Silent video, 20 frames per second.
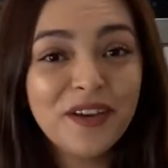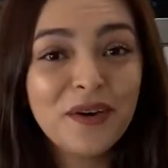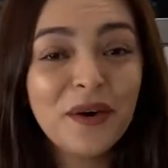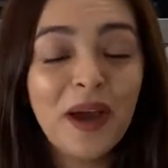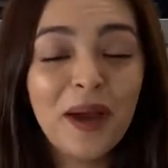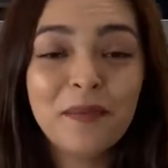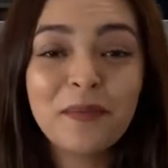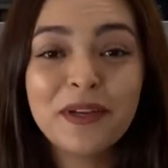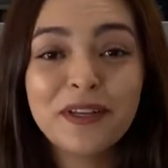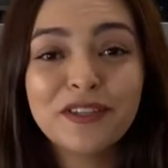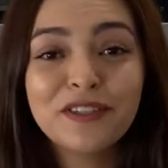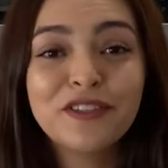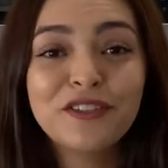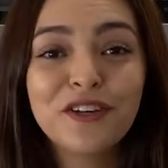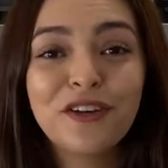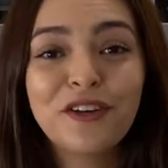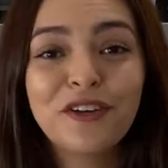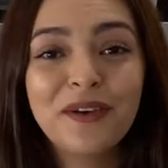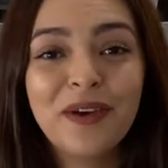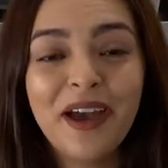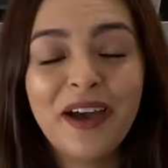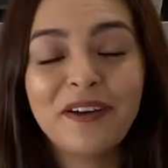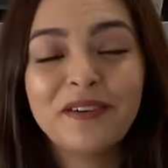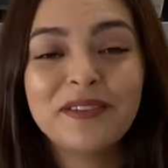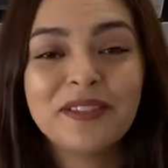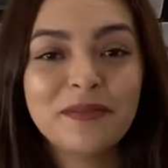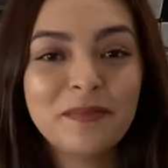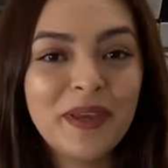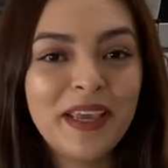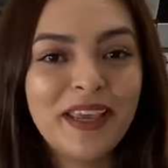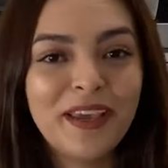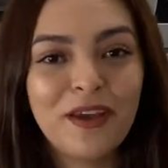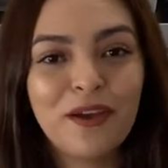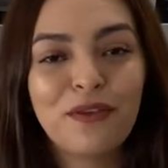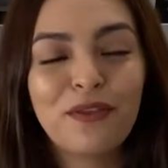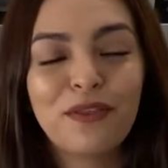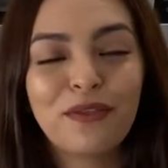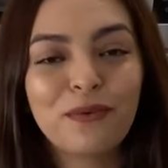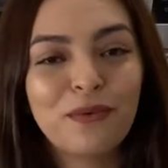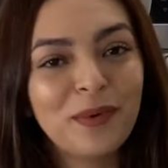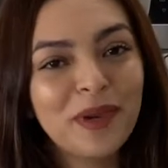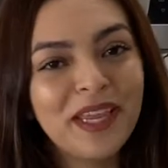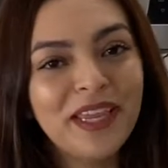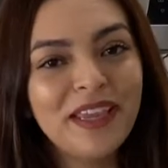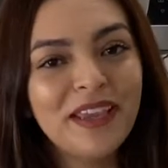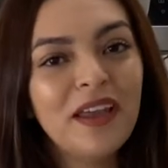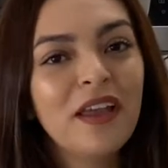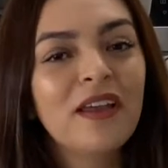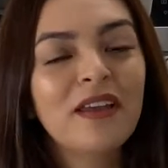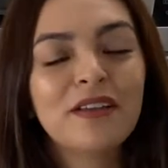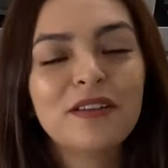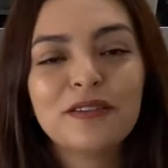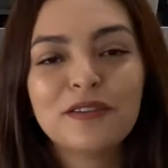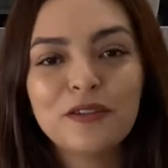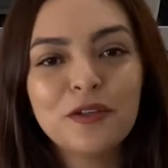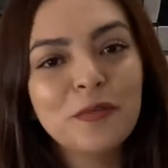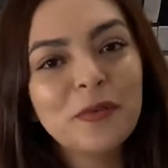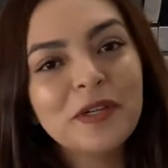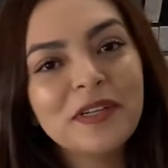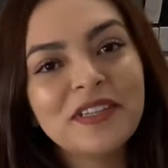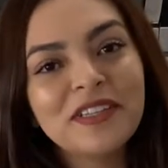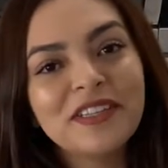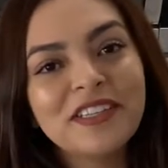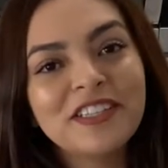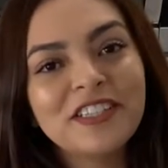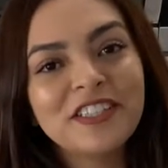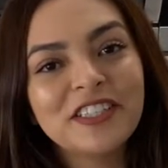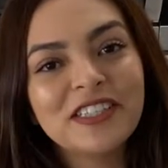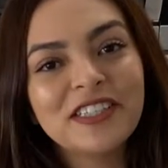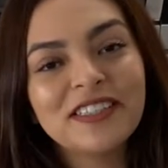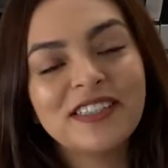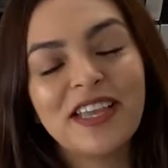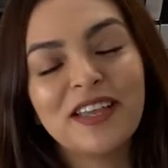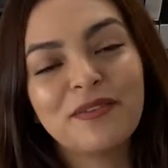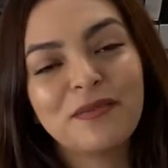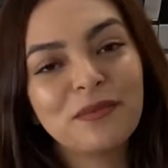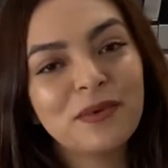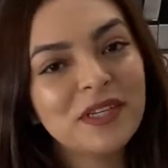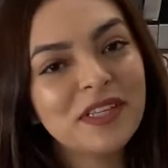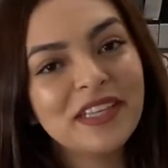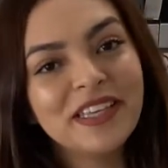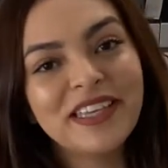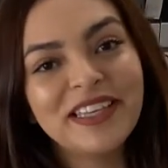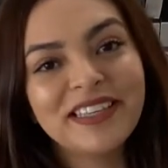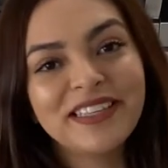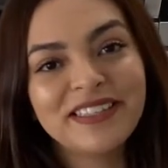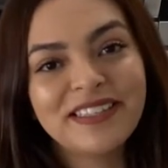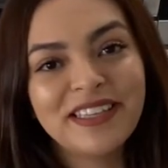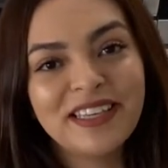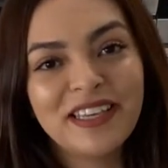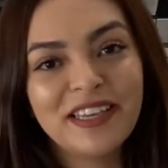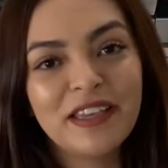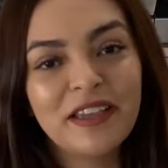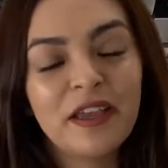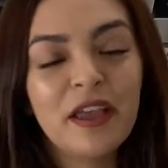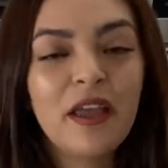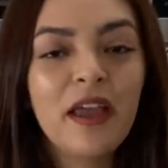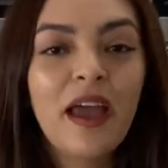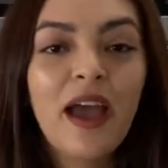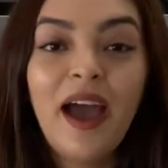I'm gonna show you how to make 3 super delicious and really easy,